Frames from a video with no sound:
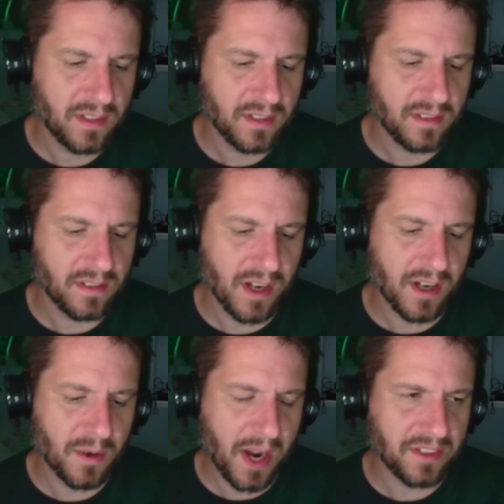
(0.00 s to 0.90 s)

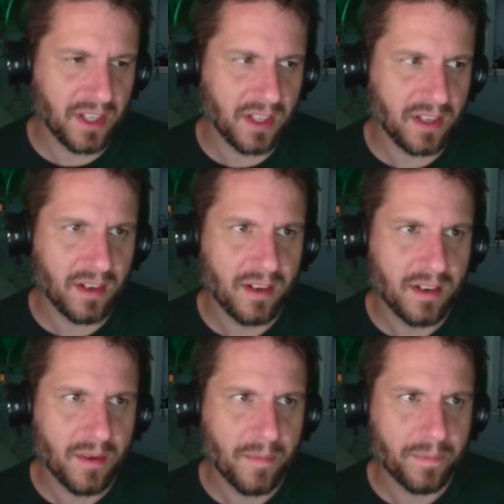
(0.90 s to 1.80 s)
no, I think
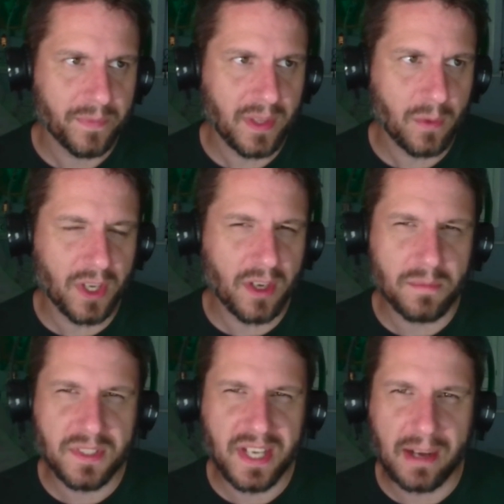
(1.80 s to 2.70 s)
when it
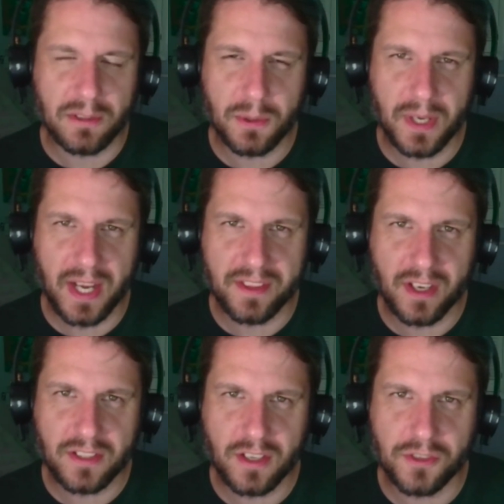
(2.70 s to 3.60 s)
comes down to it, I
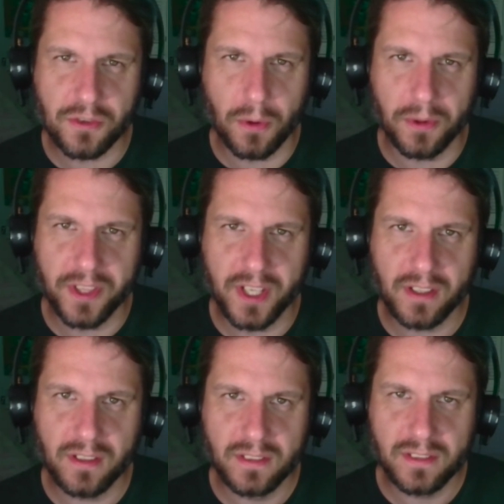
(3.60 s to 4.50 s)
think it's a control
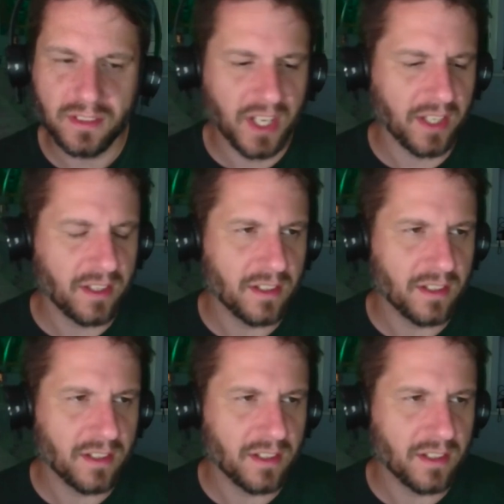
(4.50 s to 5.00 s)
thing. Like